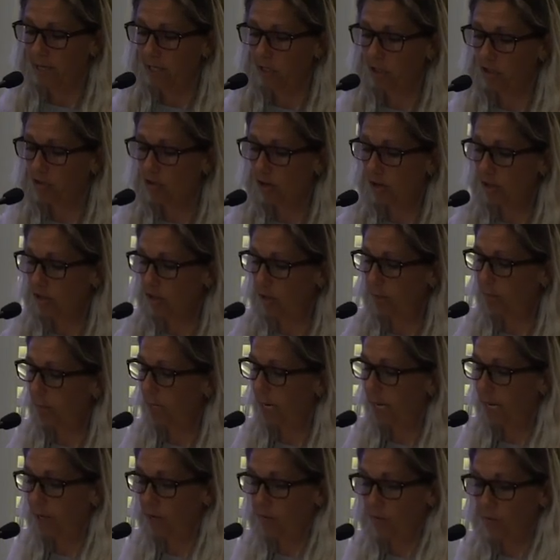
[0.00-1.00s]
structured
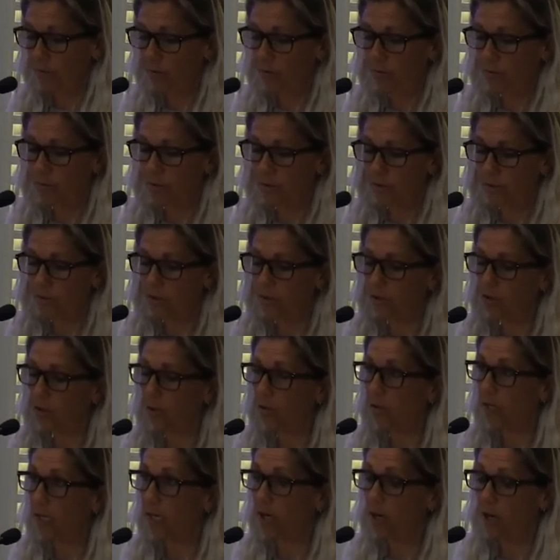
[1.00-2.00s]
playgroups,
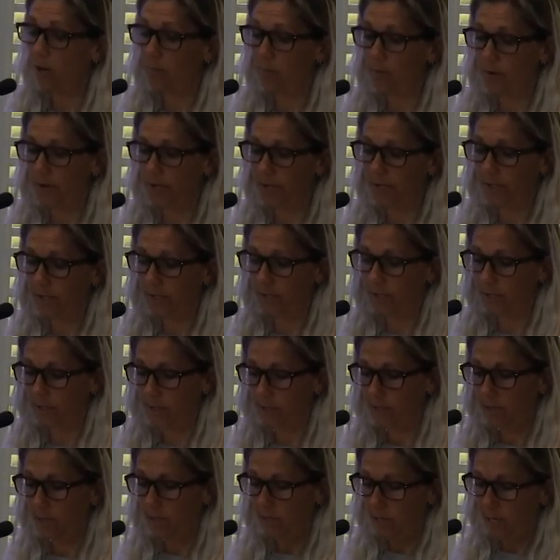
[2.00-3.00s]
toy libraries,
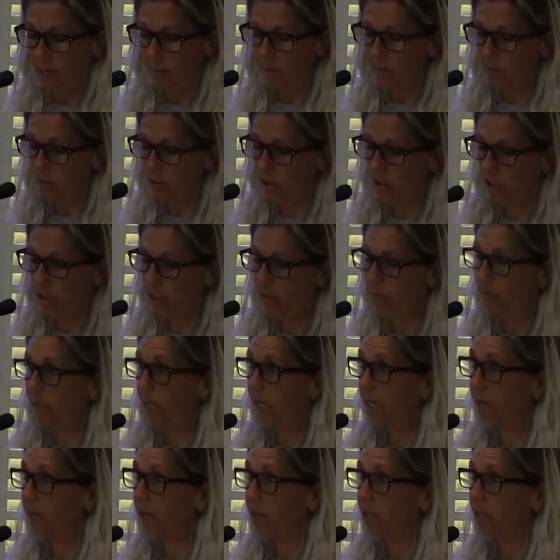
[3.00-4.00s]
emergency
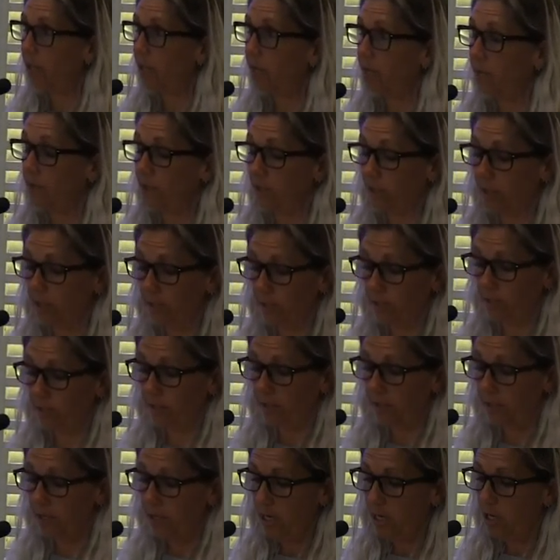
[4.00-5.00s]
relief
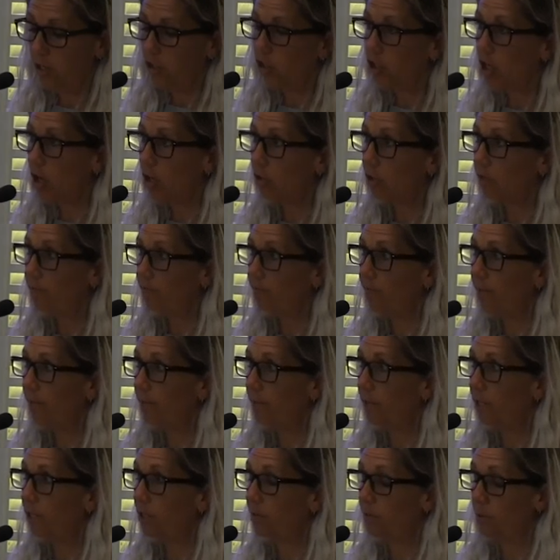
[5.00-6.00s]
services, child and
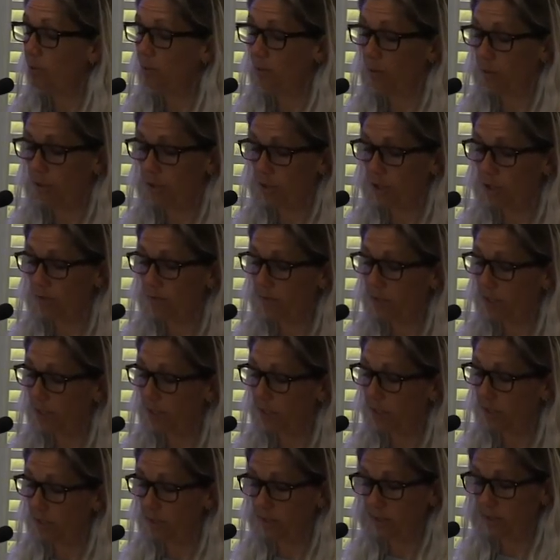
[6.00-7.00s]
family support
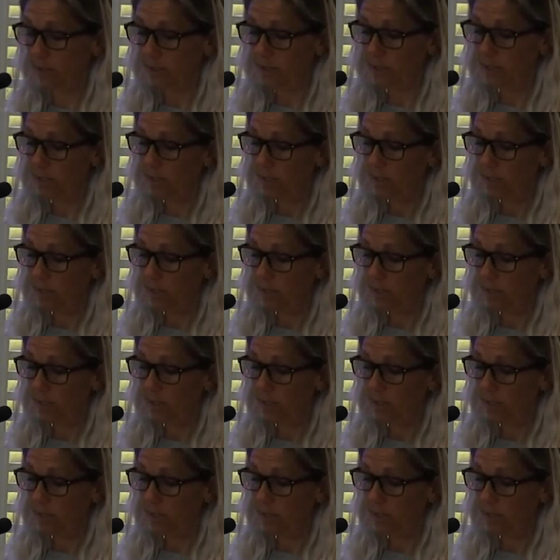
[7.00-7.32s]
services,